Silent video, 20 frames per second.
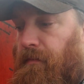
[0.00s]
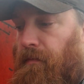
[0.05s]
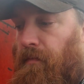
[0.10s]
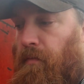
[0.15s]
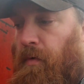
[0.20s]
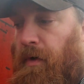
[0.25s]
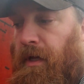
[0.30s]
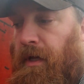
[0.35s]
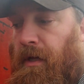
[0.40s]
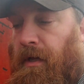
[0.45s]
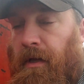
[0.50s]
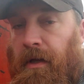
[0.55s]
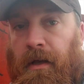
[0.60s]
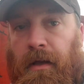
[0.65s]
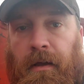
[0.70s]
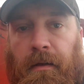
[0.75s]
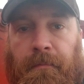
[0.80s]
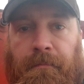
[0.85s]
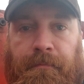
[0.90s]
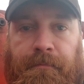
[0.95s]

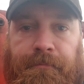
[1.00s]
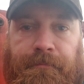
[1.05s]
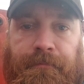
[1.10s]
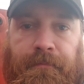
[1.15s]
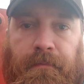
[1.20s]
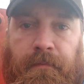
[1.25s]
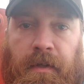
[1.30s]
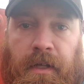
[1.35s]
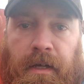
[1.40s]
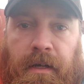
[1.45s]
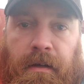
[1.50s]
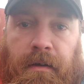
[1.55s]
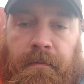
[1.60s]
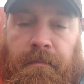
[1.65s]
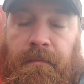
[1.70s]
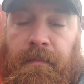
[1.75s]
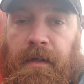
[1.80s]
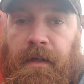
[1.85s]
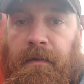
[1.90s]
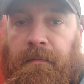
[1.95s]
we
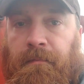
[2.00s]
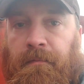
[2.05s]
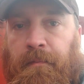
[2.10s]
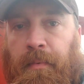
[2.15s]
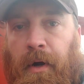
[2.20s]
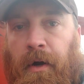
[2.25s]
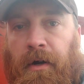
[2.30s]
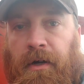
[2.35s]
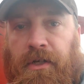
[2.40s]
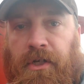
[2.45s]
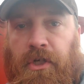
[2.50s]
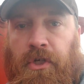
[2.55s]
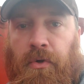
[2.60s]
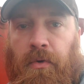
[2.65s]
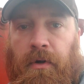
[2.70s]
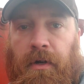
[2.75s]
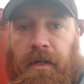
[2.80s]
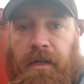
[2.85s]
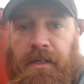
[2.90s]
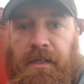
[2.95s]
the parts
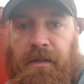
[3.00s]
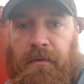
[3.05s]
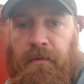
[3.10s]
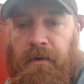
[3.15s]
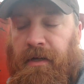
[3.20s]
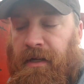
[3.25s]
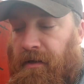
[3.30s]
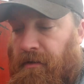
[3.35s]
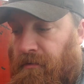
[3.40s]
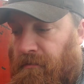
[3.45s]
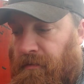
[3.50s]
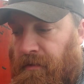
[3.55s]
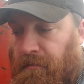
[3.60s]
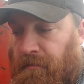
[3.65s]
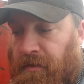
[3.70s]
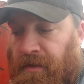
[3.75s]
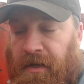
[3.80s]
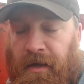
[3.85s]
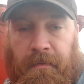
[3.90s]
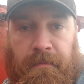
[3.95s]
shortage that we're dealing
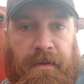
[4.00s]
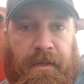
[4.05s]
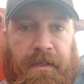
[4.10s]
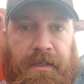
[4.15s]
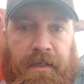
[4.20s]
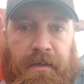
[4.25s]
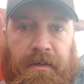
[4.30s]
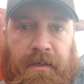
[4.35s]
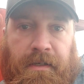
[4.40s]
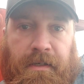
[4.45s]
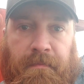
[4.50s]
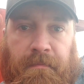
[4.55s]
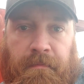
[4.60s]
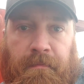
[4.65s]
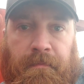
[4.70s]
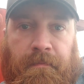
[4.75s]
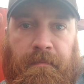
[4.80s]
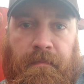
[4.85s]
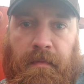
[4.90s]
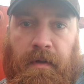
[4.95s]
with Cummins. There's
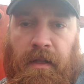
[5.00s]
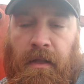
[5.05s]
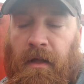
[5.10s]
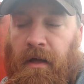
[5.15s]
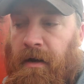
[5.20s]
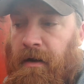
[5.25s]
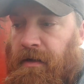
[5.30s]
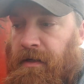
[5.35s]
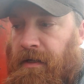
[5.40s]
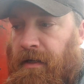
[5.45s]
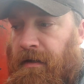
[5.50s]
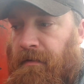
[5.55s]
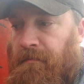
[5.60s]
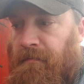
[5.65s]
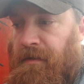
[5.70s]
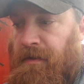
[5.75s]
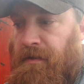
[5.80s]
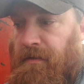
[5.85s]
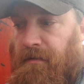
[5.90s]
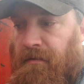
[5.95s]
a lot of
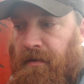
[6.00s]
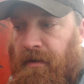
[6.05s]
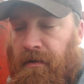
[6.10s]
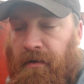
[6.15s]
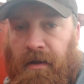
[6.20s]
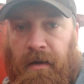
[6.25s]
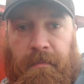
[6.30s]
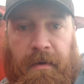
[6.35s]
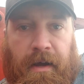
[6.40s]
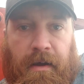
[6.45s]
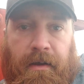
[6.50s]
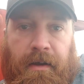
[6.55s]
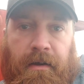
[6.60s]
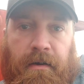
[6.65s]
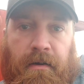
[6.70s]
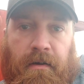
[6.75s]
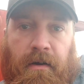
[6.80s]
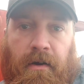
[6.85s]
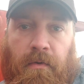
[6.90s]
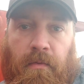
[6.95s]
times I'll come out
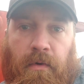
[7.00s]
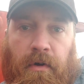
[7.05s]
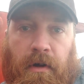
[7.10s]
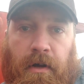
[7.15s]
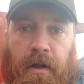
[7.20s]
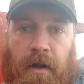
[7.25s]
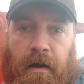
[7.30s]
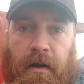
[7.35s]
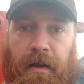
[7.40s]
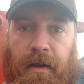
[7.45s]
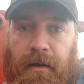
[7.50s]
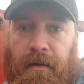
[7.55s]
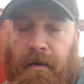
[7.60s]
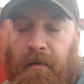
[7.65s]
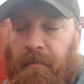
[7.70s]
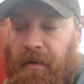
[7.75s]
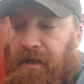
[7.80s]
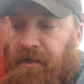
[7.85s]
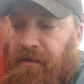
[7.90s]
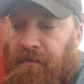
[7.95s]
here, I'll work on it, I'll
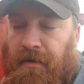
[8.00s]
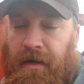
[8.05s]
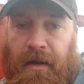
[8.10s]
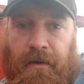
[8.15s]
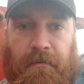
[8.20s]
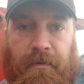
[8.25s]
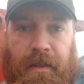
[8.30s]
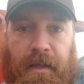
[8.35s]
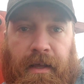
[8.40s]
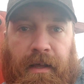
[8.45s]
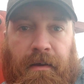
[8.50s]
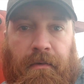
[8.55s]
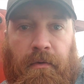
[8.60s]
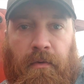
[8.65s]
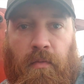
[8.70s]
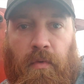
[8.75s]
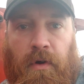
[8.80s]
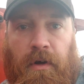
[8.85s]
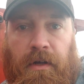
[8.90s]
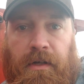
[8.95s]
mess around with it, it would
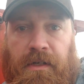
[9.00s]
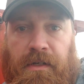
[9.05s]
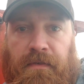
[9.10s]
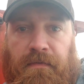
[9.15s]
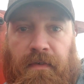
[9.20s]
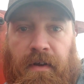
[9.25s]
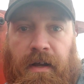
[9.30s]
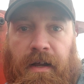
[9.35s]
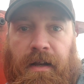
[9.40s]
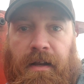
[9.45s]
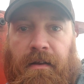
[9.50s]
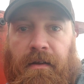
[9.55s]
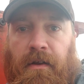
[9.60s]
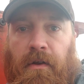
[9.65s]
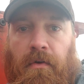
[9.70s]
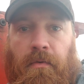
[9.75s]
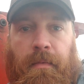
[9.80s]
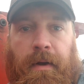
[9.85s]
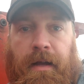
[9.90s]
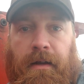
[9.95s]
work just fine, it'd
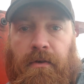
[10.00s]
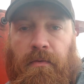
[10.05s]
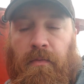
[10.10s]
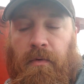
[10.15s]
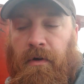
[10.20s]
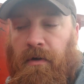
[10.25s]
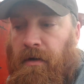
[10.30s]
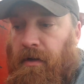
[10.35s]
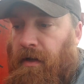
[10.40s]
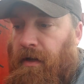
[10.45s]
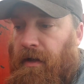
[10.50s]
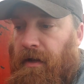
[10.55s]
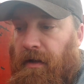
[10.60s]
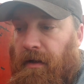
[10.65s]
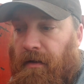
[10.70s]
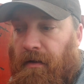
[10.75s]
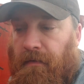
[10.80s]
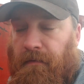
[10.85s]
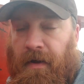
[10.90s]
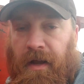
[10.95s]
go back to work.
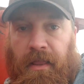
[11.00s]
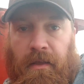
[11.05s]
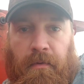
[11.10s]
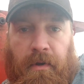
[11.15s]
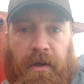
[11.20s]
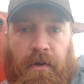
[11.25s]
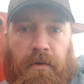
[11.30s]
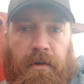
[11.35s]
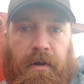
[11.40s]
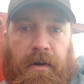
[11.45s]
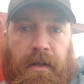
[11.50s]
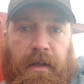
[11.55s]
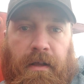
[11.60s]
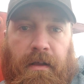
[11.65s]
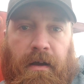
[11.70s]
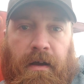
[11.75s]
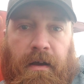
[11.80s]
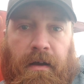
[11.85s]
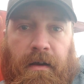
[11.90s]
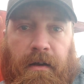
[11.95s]
Finally we ordered
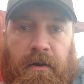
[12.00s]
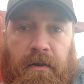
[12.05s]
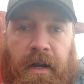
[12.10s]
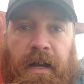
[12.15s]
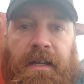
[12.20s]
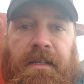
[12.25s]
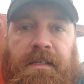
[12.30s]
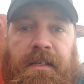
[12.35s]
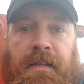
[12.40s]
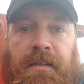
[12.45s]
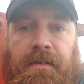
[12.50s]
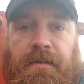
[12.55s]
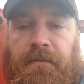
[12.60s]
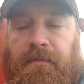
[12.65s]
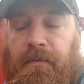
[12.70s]
a crank sensor